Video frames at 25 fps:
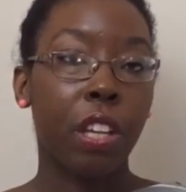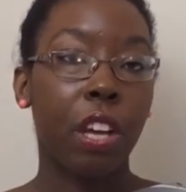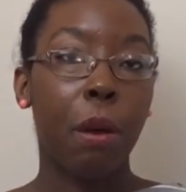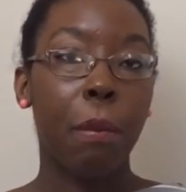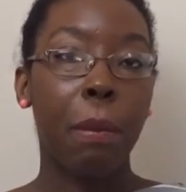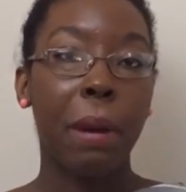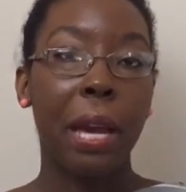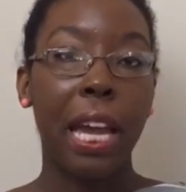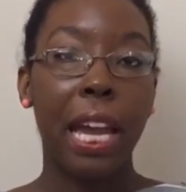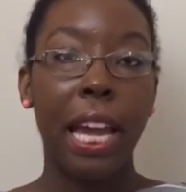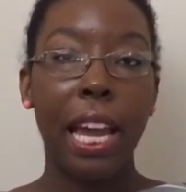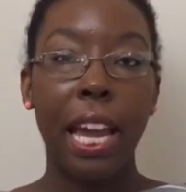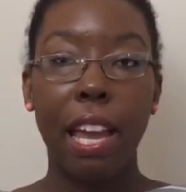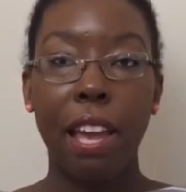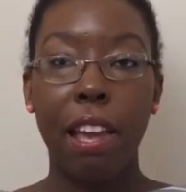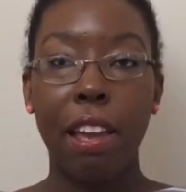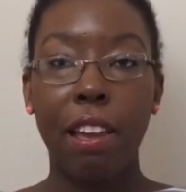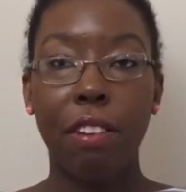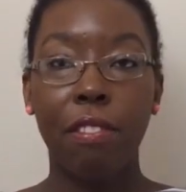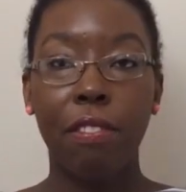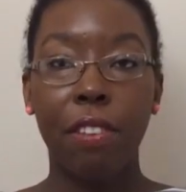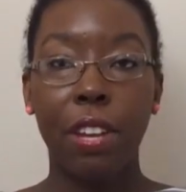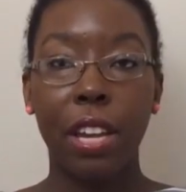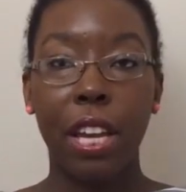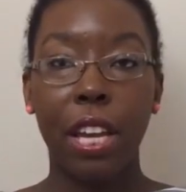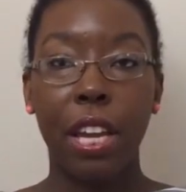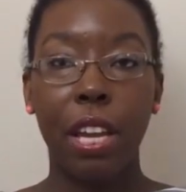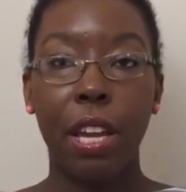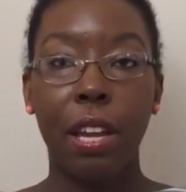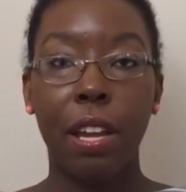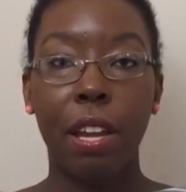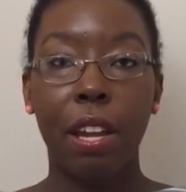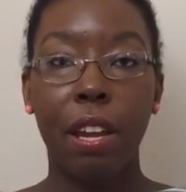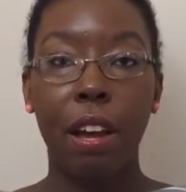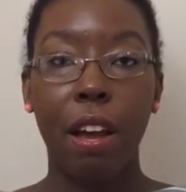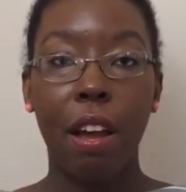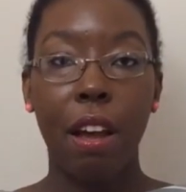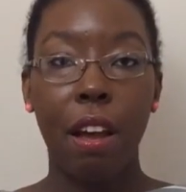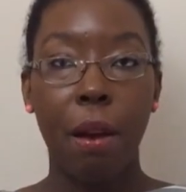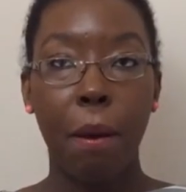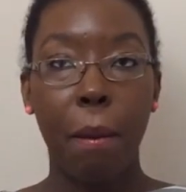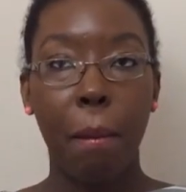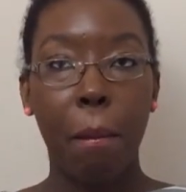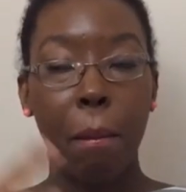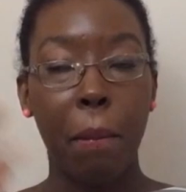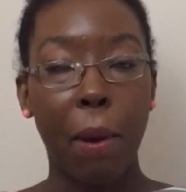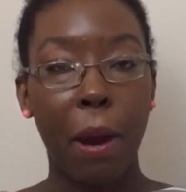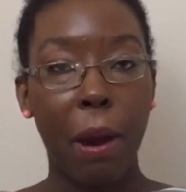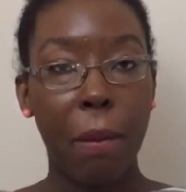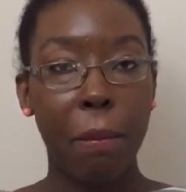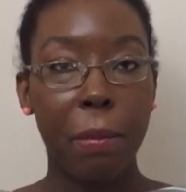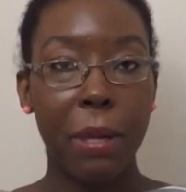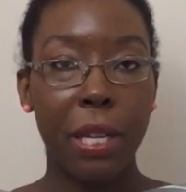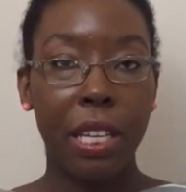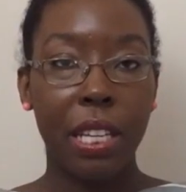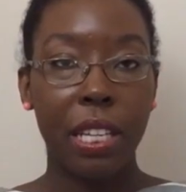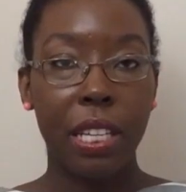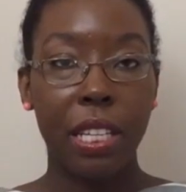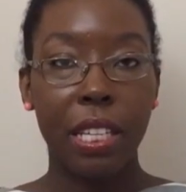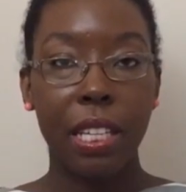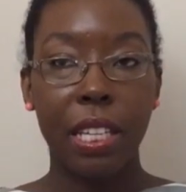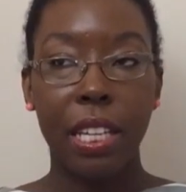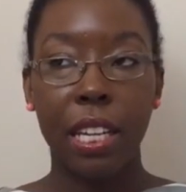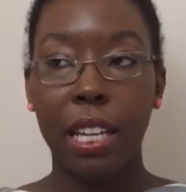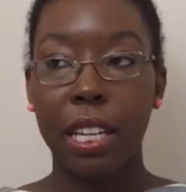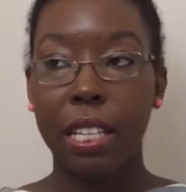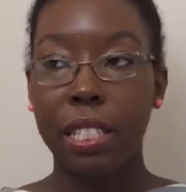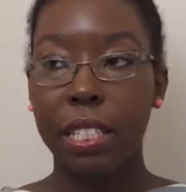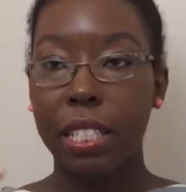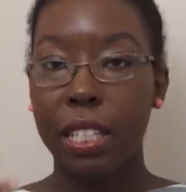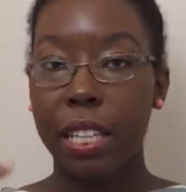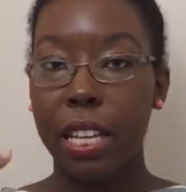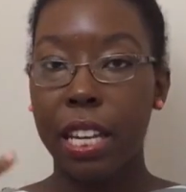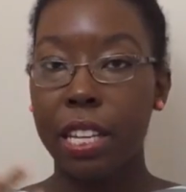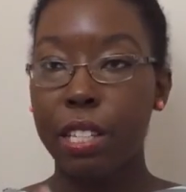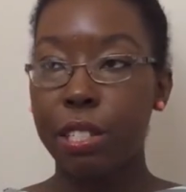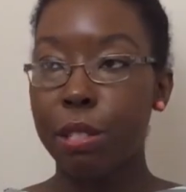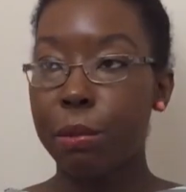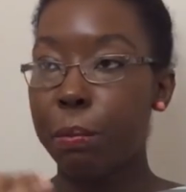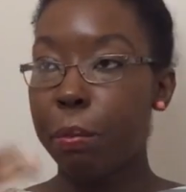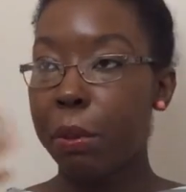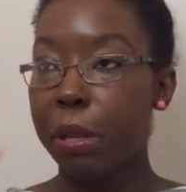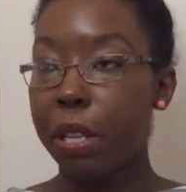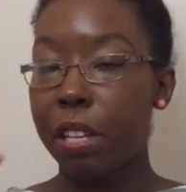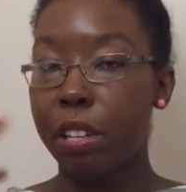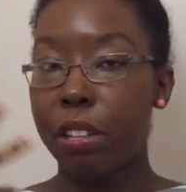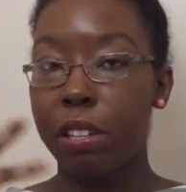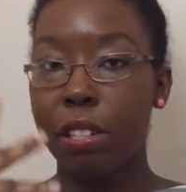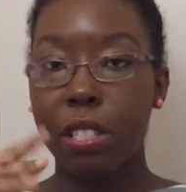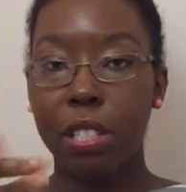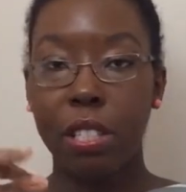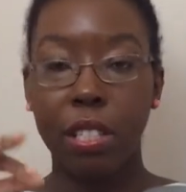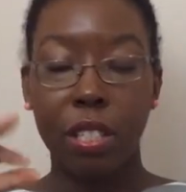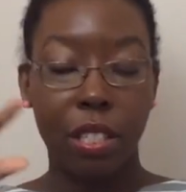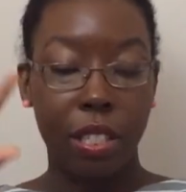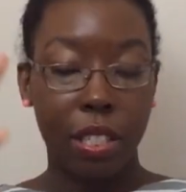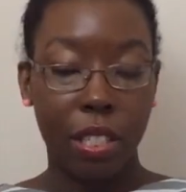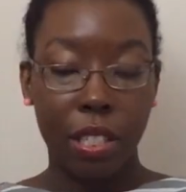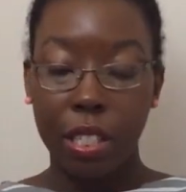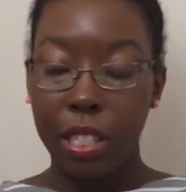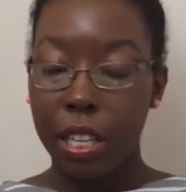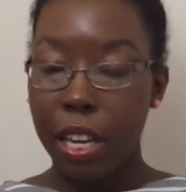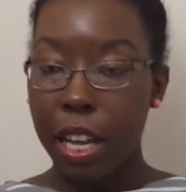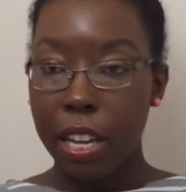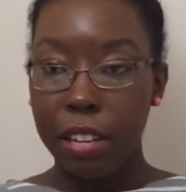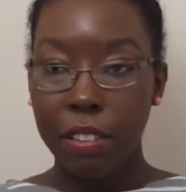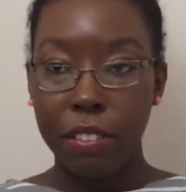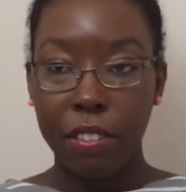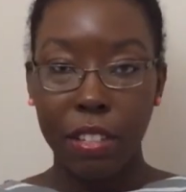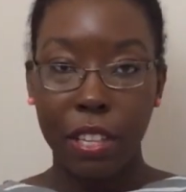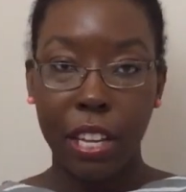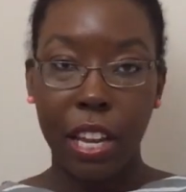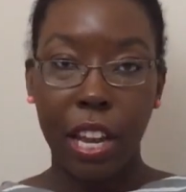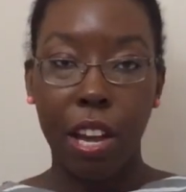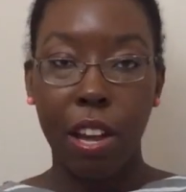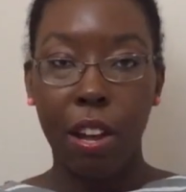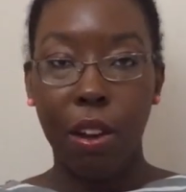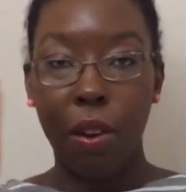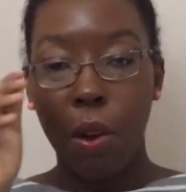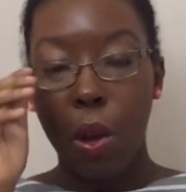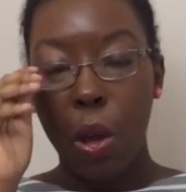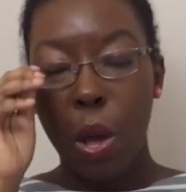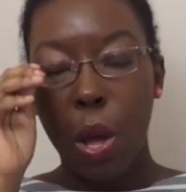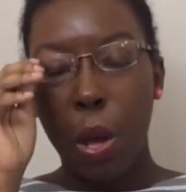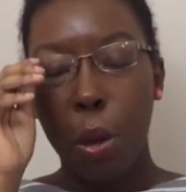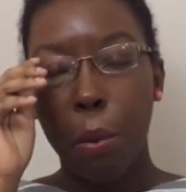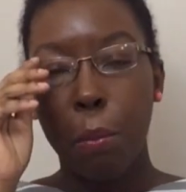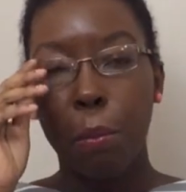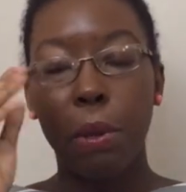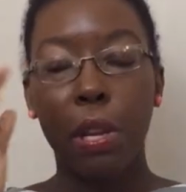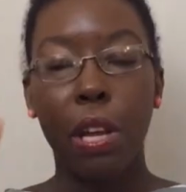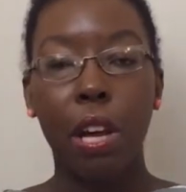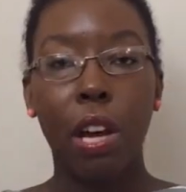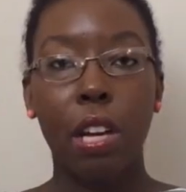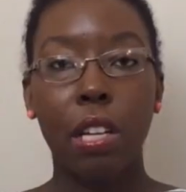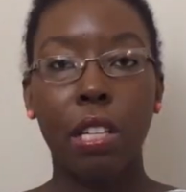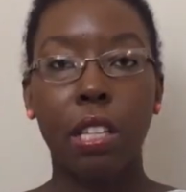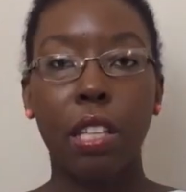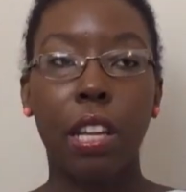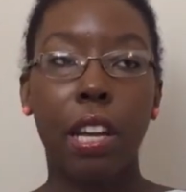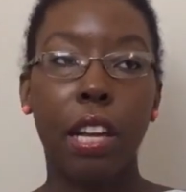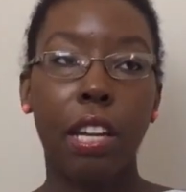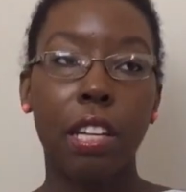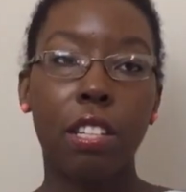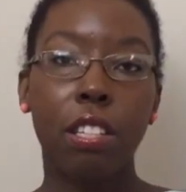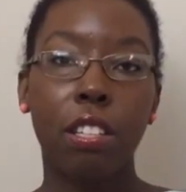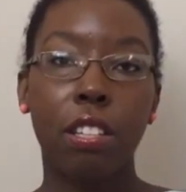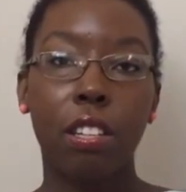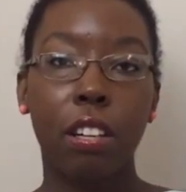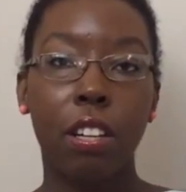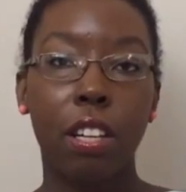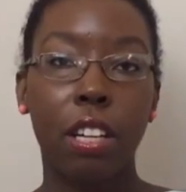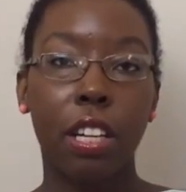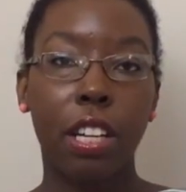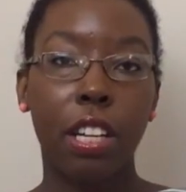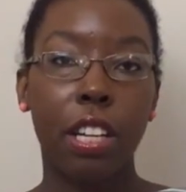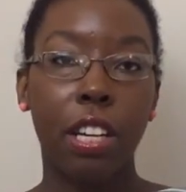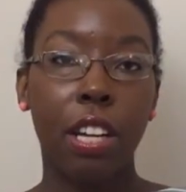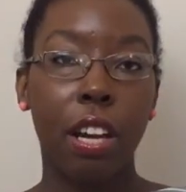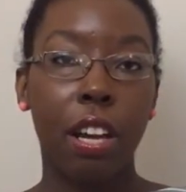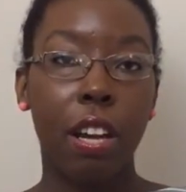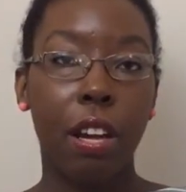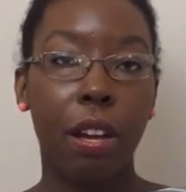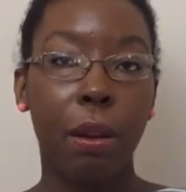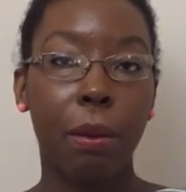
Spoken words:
I have a mommy slash parenting lifestyle blog that I started